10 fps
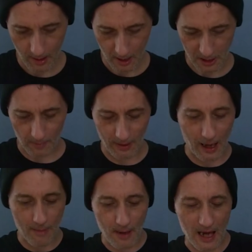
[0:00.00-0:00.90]
something
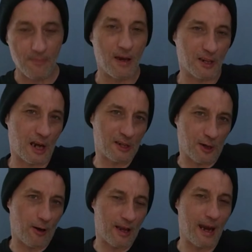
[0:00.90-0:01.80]
I made because I
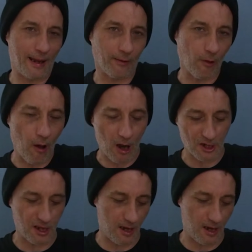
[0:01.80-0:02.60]
started getting lost